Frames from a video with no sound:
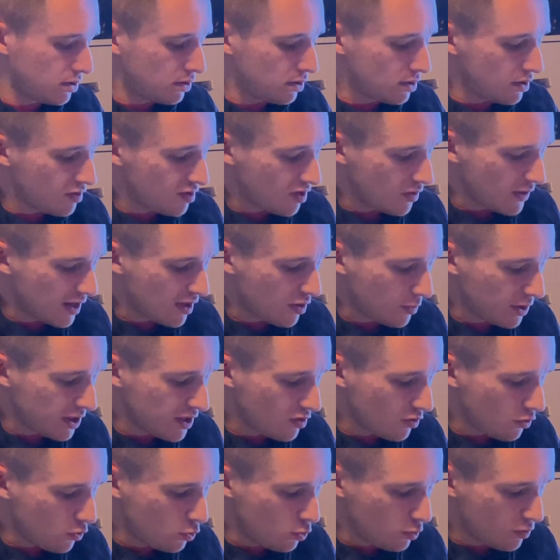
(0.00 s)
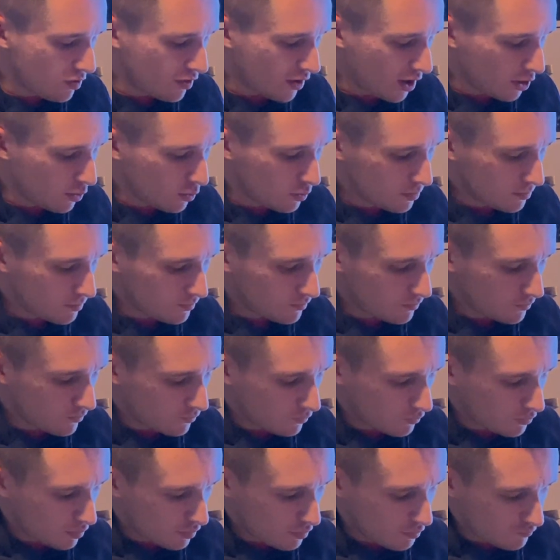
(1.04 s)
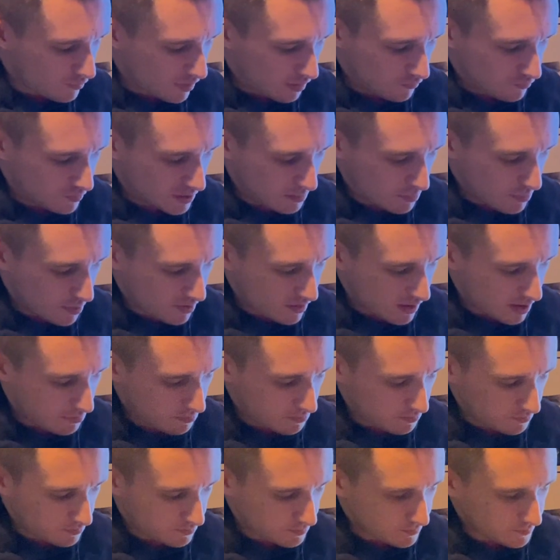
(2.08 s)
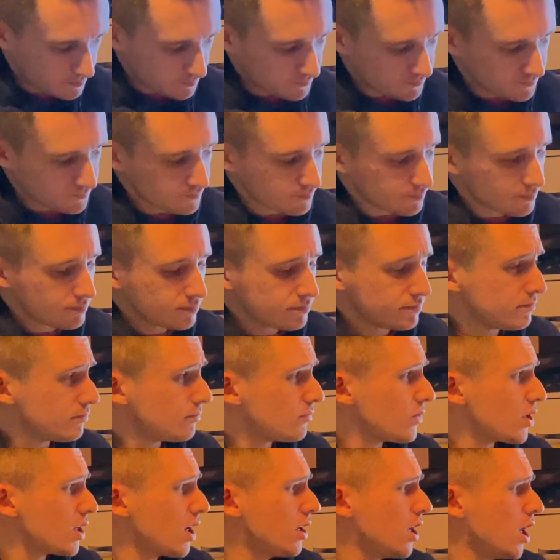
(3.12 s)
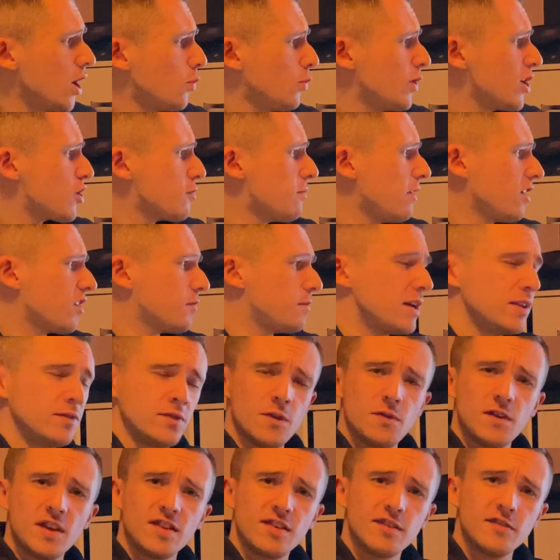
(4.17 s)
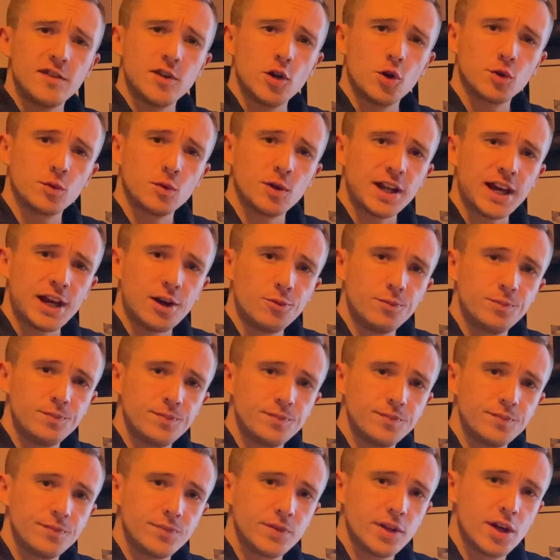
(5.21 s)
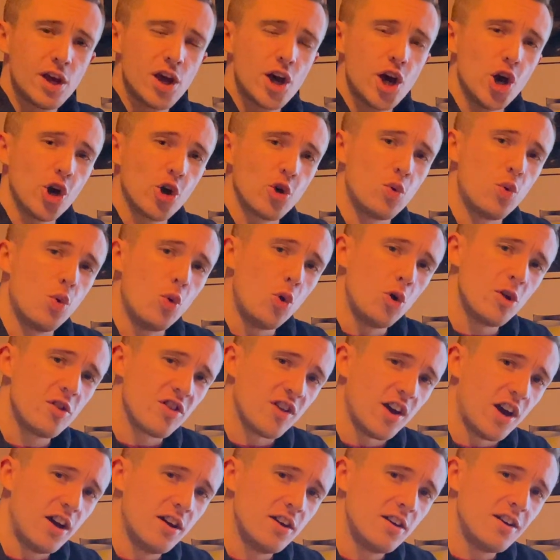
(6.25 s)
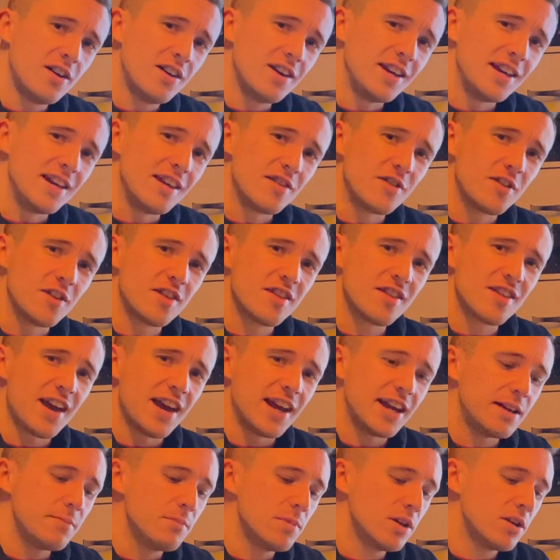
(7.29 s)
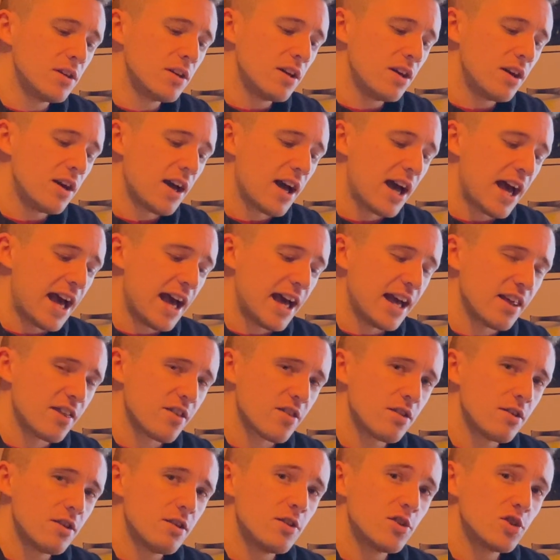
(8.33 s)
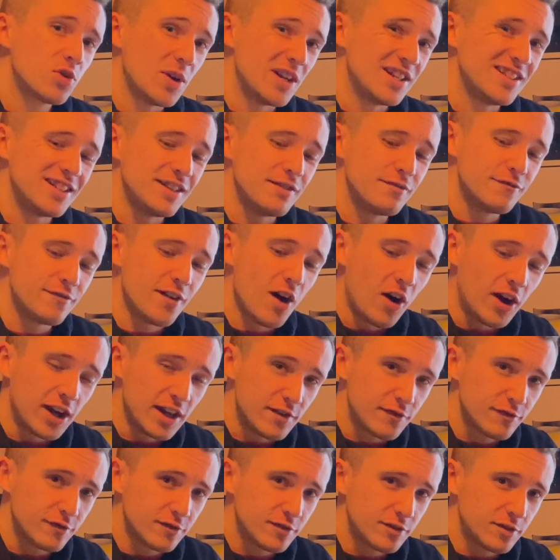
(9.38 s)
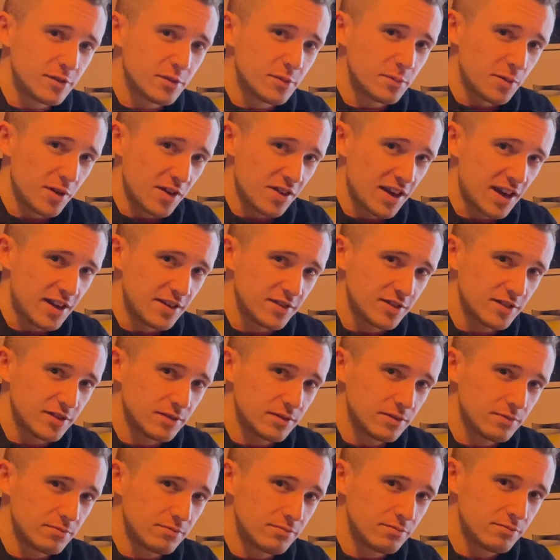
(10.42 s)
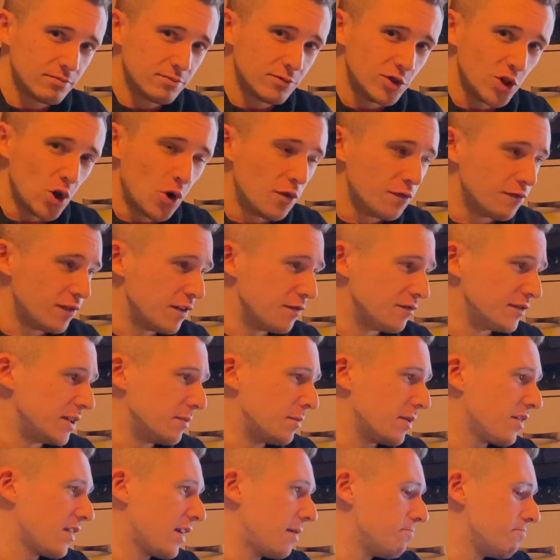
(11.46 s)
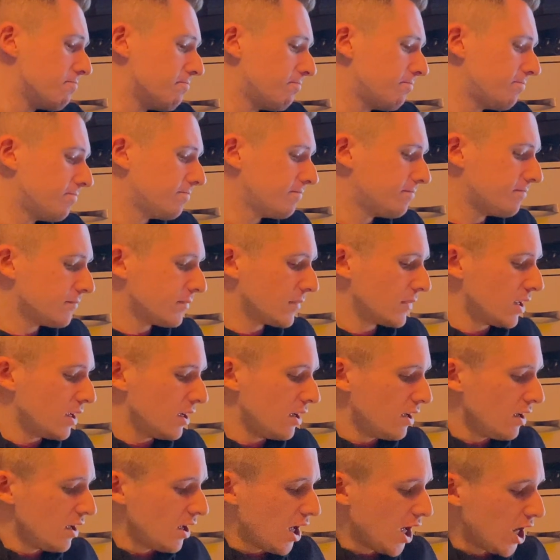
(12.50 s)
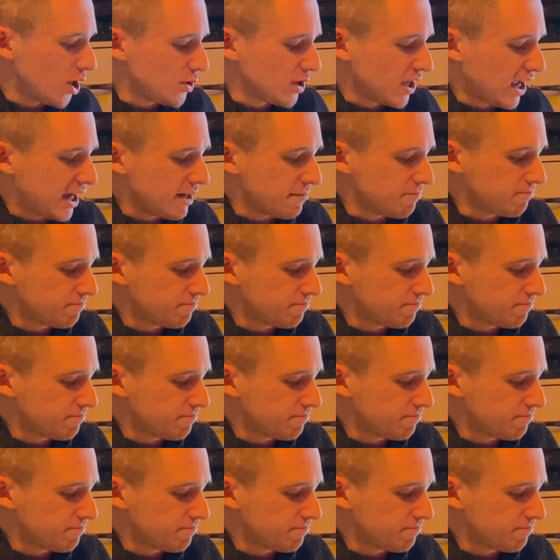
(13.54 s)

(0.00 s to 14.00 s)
So this one is also 50%, which must mean that this is the odd one out. A quarter is the same as 25%, not 50%. Okay.